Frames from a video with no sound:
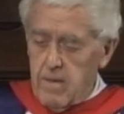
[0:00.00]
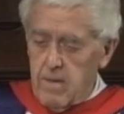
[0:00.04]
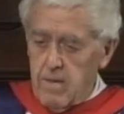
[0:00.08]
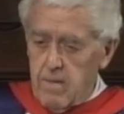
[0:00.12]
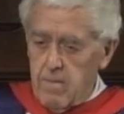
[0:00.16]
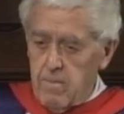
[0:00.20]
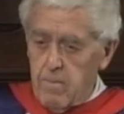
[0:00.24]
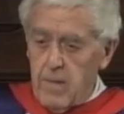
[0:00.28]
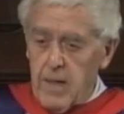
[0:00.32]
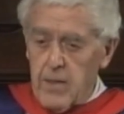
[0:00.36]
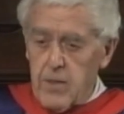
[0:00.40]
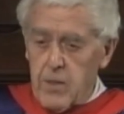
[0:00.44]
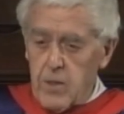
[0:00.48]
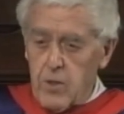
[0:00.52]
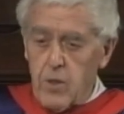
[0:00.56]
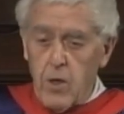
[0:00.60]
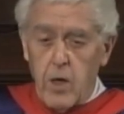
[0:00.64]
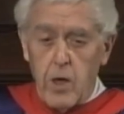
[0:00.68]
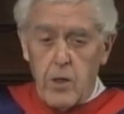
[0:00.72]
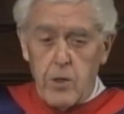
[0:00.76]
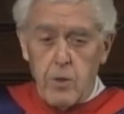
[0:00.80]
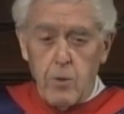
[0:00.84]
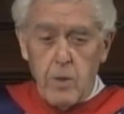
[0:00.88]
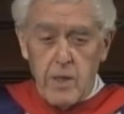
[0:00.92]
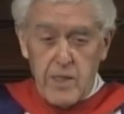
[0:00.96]
May the
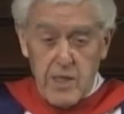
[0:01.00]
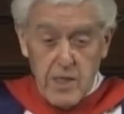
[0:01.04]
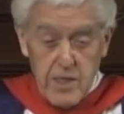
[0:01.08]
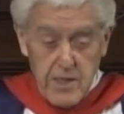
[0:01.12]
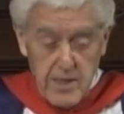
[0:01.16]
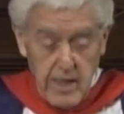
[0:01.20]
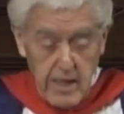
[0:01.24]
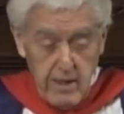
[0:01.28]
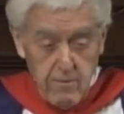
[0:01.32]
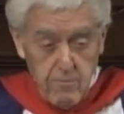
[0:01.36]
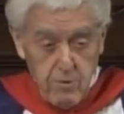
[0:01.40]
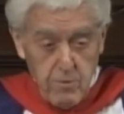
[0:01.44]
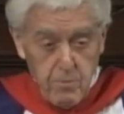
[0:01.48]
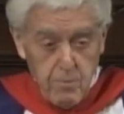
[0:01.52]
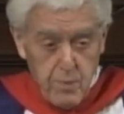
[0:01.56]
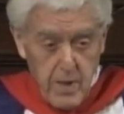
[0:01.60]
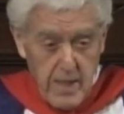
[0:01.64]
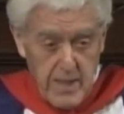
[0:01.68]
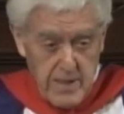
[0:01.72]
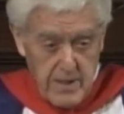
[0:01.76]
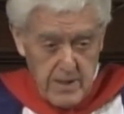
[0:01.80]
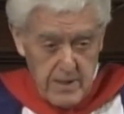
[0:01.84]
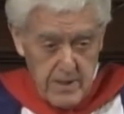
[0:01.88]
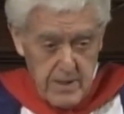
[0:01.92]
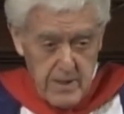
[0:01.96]
God who is a sacred
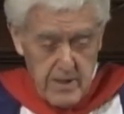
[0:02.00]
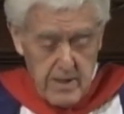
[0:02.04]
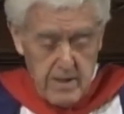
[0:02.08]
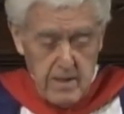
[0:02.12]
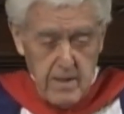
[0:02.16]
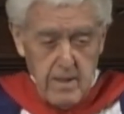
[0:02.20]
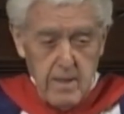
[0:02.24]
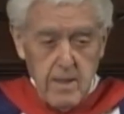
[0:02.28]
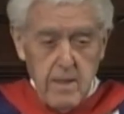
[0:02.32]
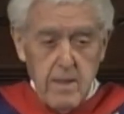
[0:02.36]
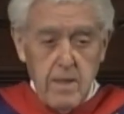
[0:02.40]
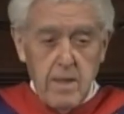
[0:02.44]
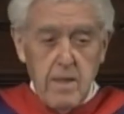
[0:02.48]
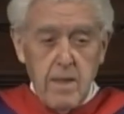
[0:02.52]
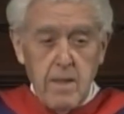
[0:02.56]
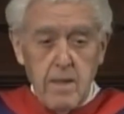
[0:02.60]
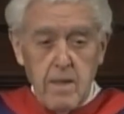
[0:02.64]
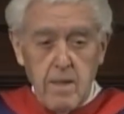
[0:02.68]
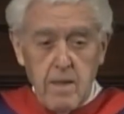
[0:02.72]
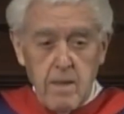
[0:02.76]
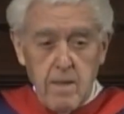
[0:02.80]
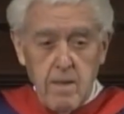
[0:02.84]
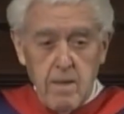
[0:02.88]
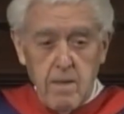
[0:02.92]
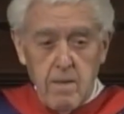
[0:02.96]
presence
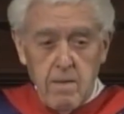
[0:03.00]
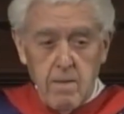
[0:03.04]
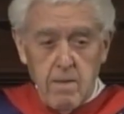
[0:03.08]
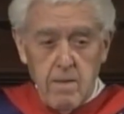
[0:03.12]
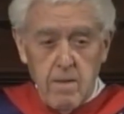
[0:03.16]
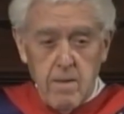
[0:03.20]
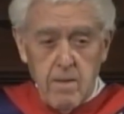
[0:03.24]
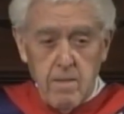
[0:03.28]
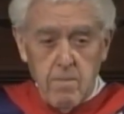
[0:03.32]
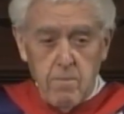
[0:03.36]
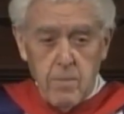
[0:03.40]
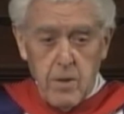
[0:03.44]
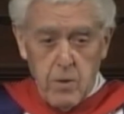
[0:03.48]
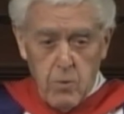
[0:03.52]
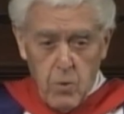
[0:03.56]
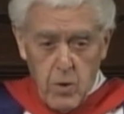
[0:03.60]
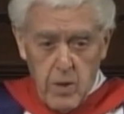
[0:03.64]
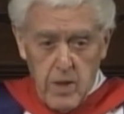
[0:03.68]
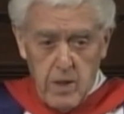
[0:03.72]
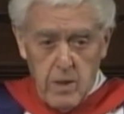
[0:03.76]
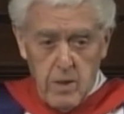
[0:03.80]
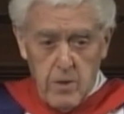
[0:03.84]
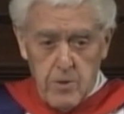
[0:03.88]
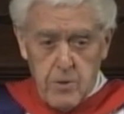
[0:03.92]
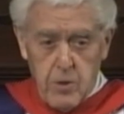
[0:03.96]
be
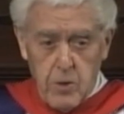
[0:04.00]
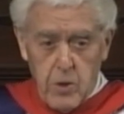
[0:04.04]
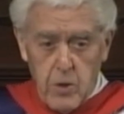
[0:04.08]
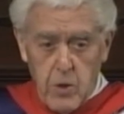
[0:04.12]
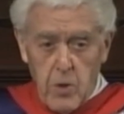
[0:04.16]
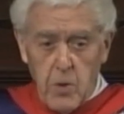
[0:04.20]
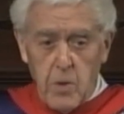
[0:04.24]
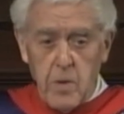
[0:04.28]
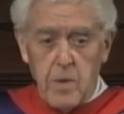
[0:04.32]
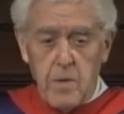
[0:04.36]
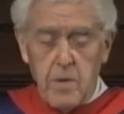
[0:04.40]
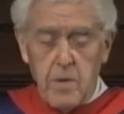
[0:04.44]
real to you.